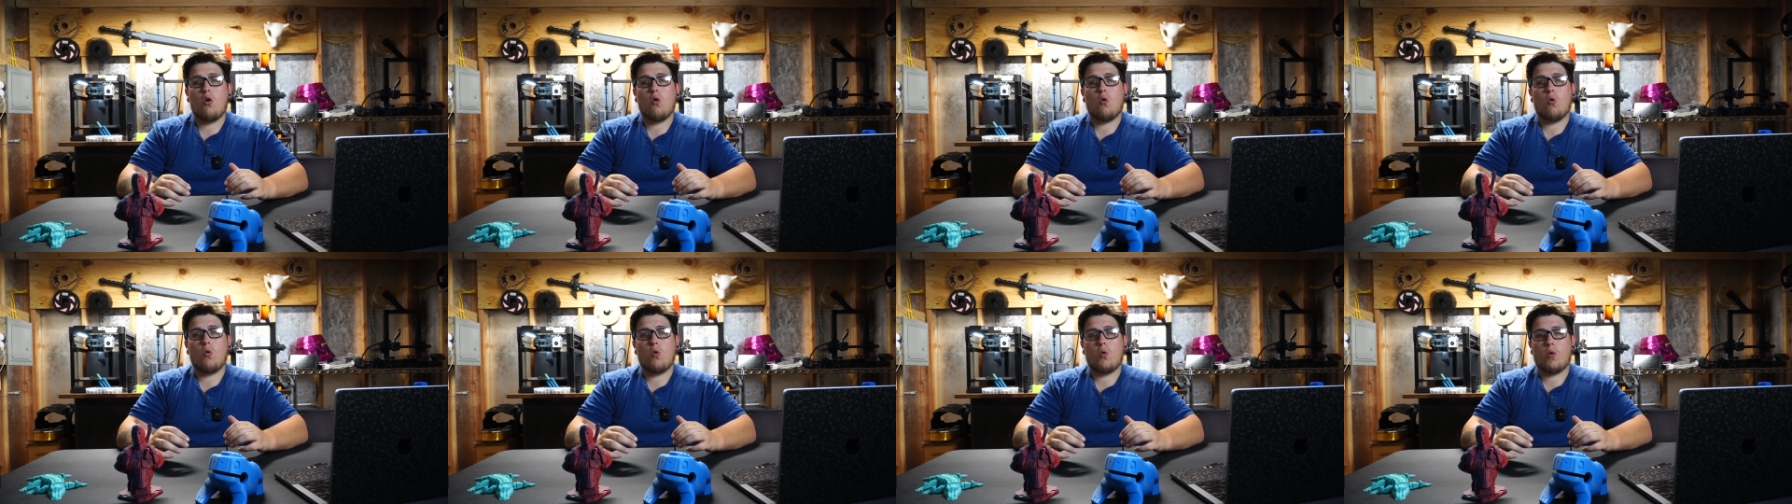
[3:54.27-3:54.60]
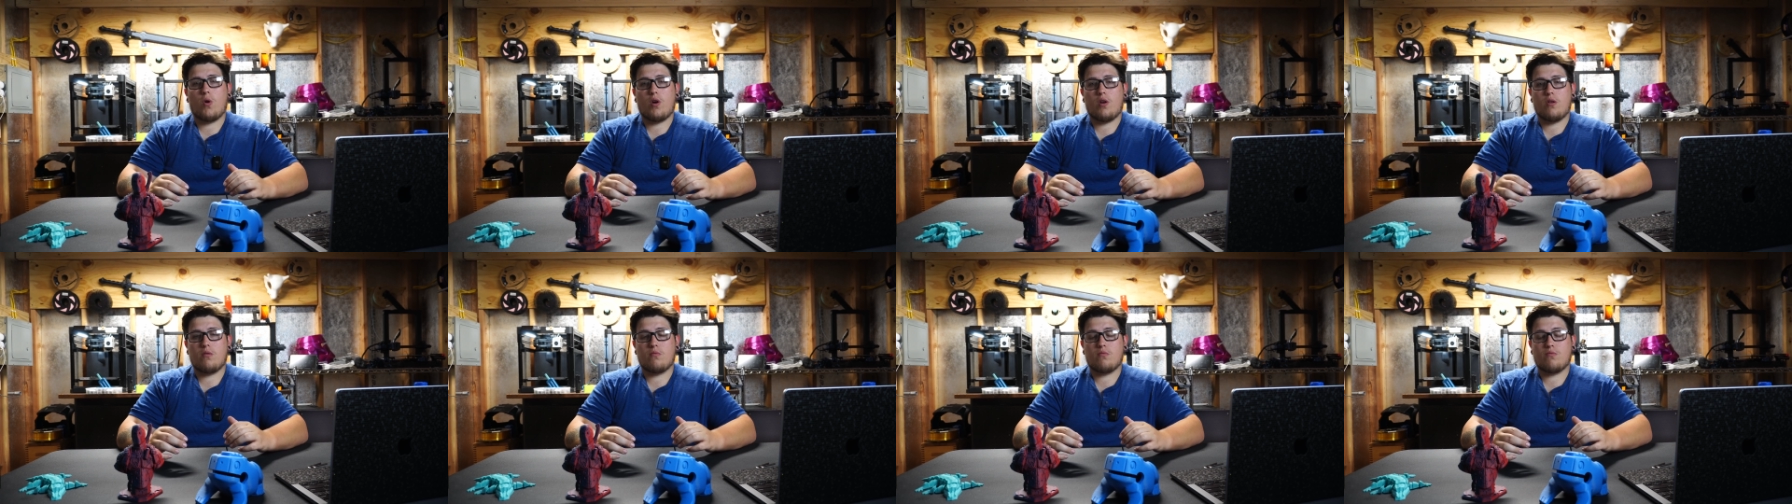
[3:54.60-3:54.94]

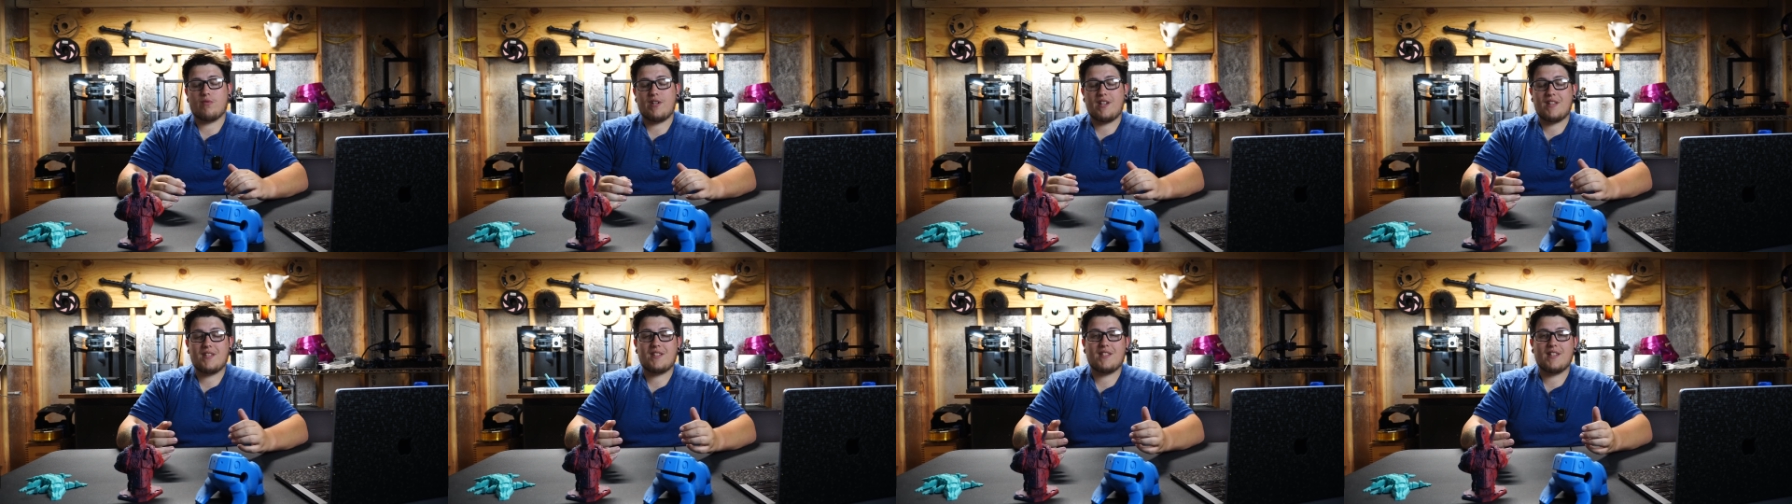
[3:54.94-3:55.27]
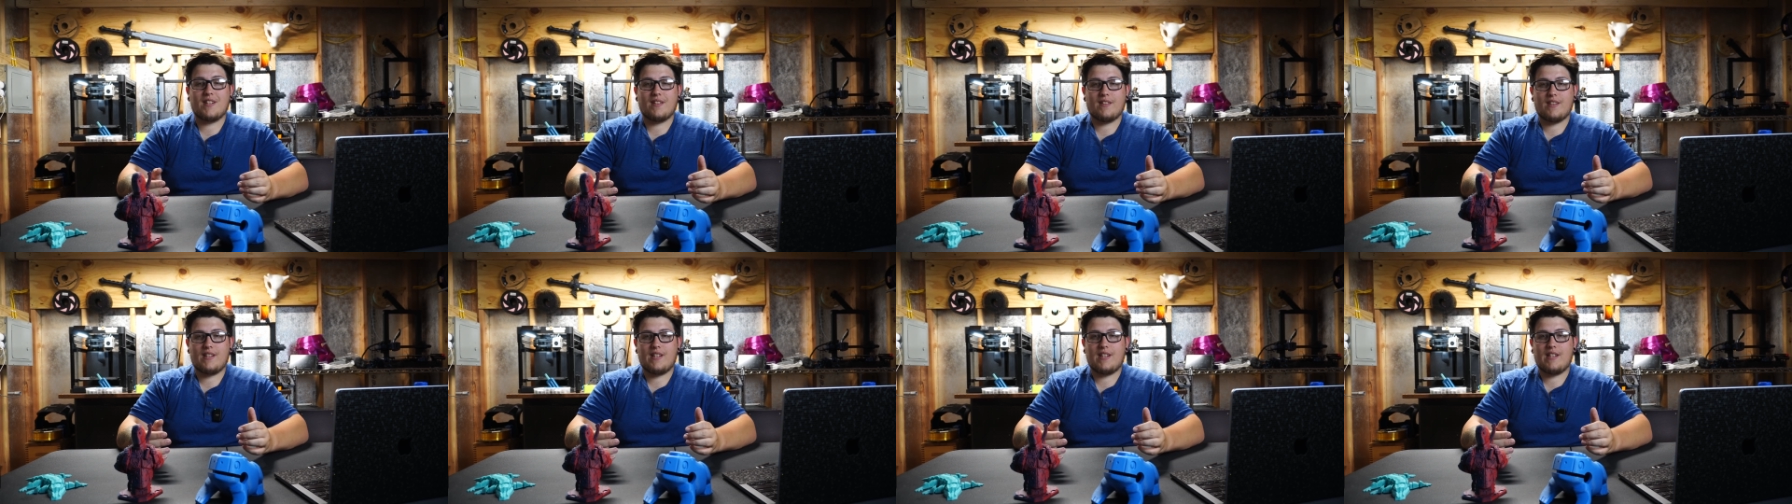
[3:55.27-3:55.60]
Or
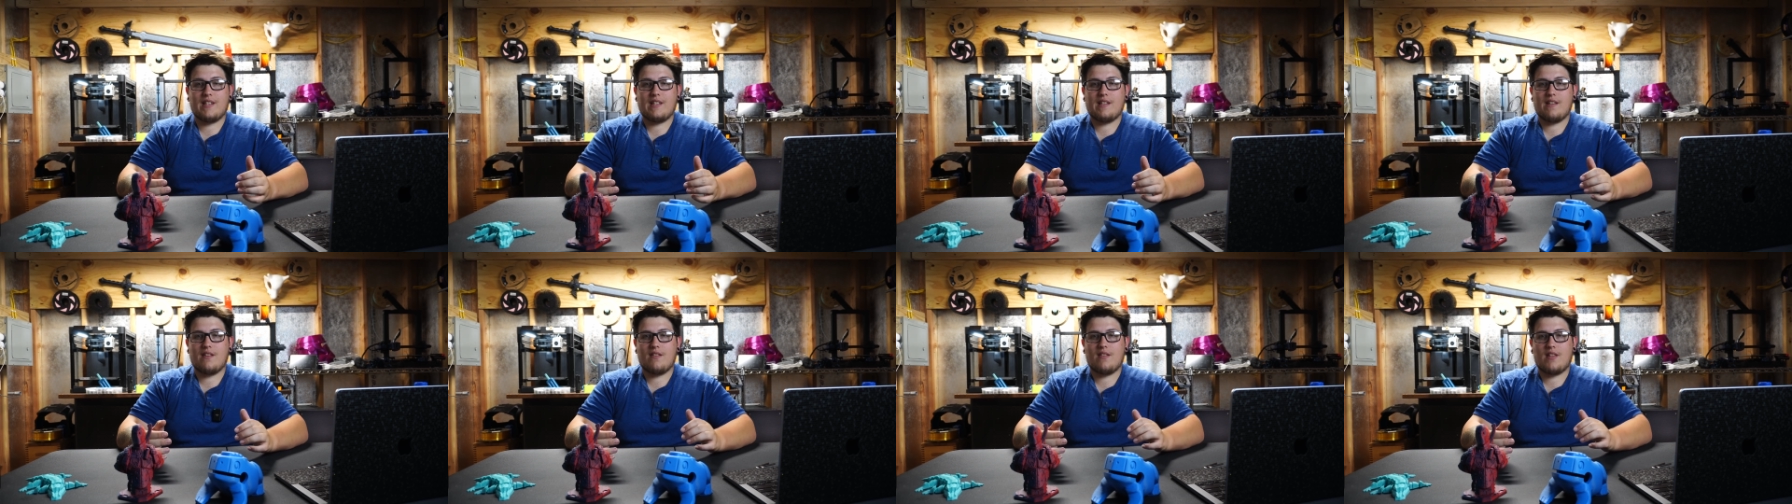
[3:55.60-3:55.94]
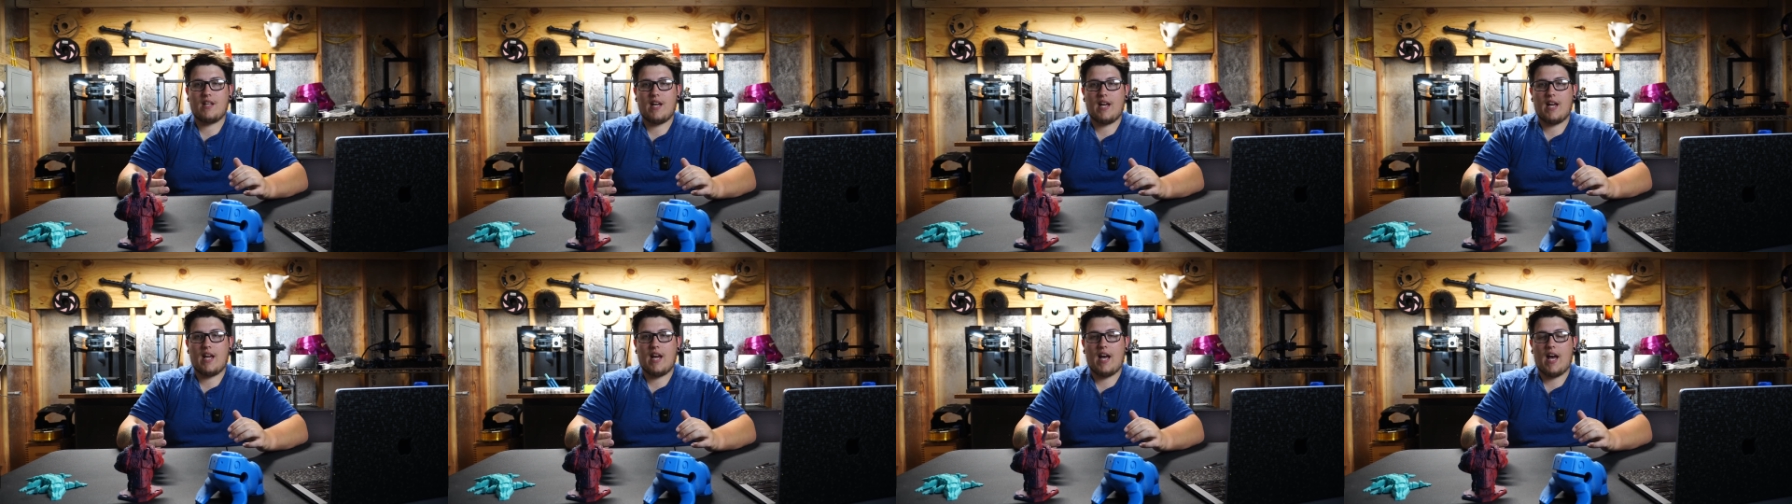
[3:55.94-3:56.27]
recently,
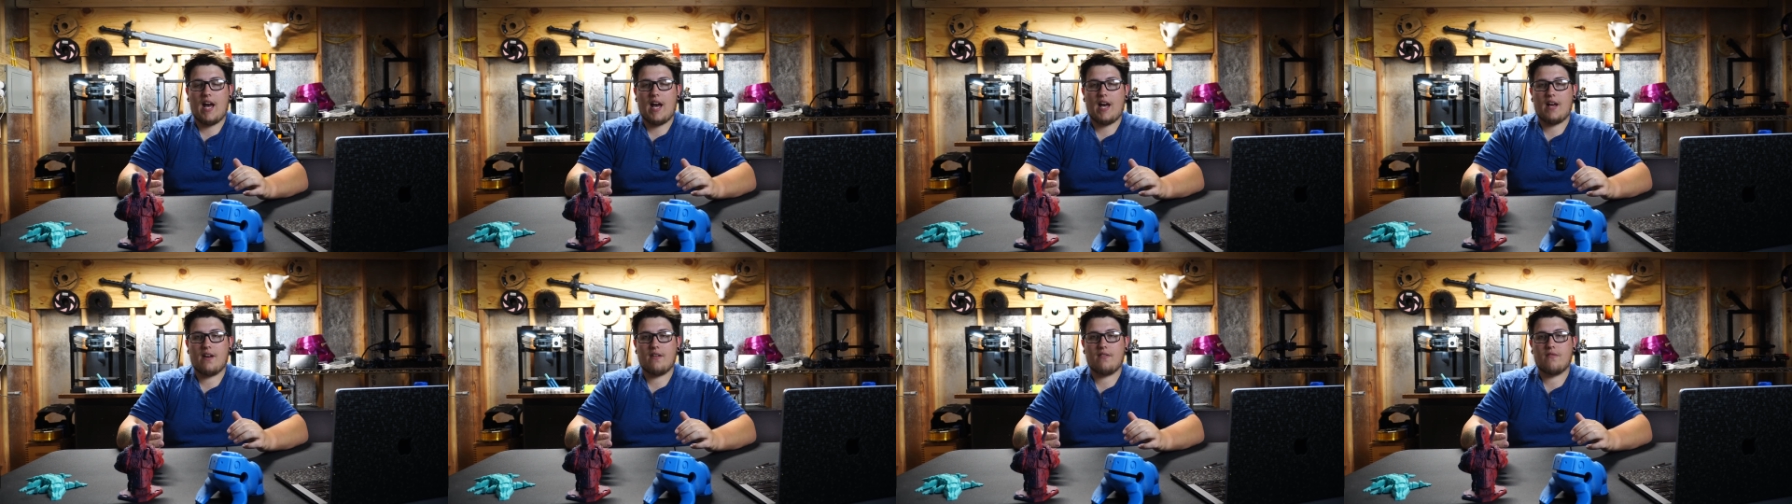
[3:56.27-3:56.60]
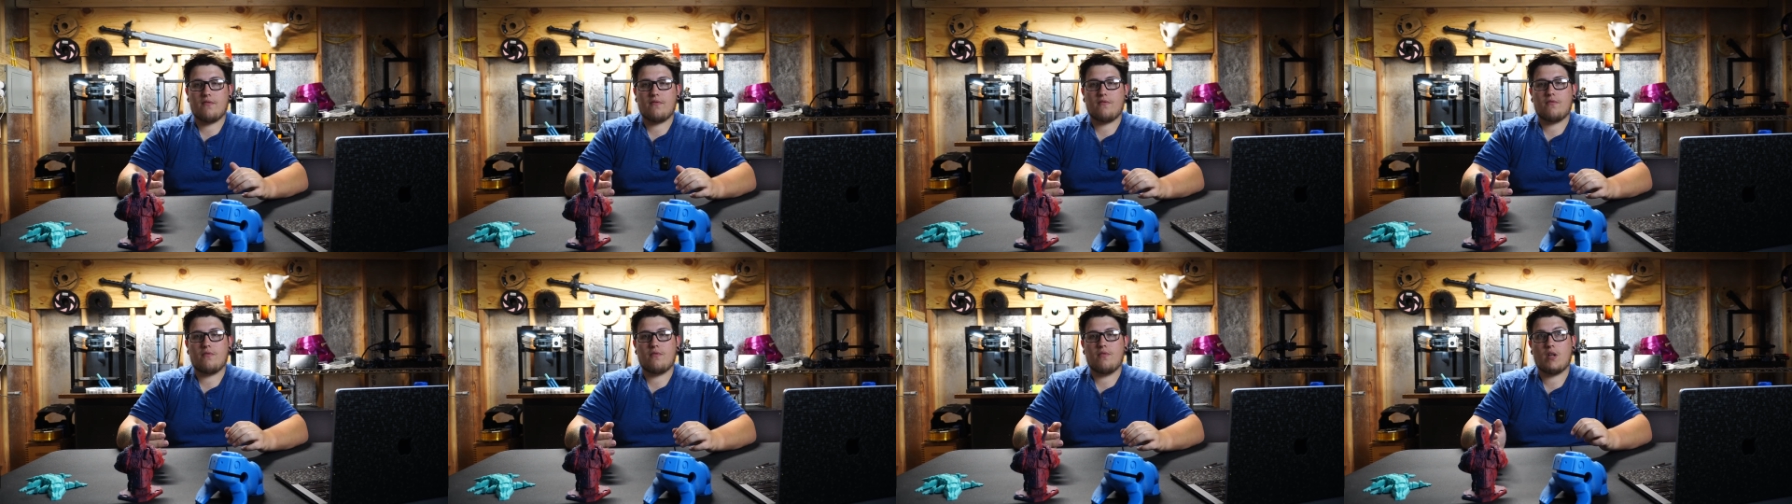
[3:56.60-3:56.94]
they
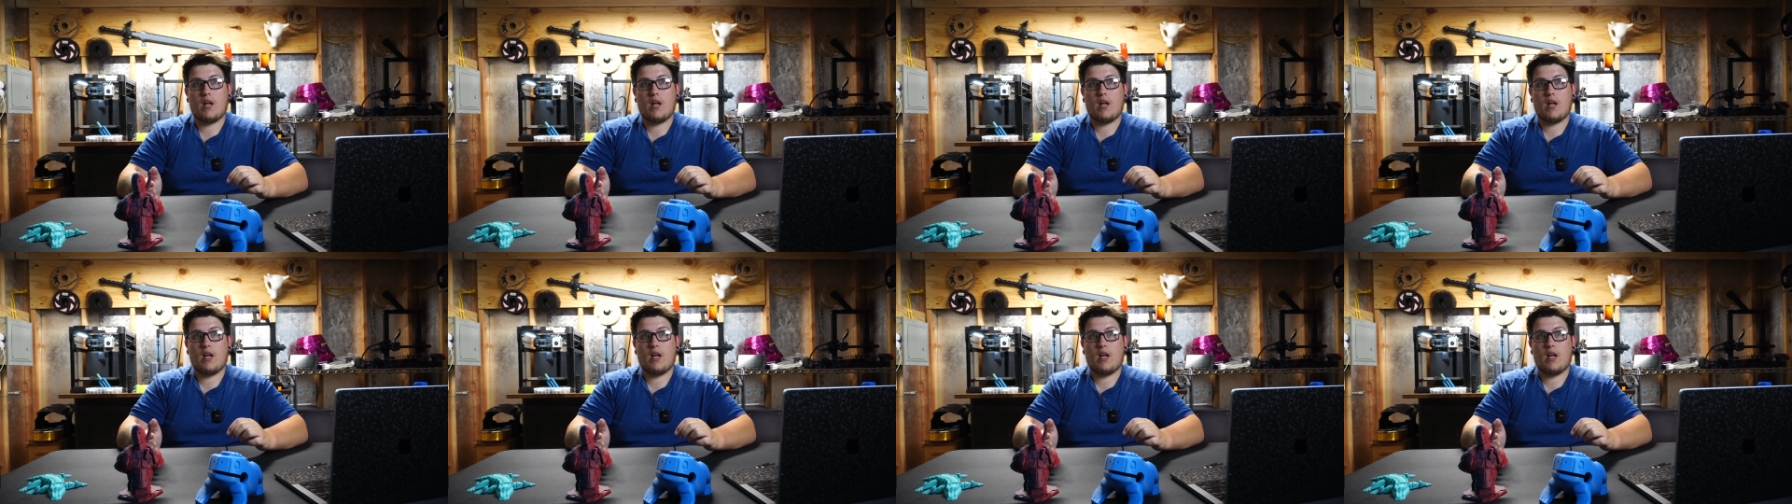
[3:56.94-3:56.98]
have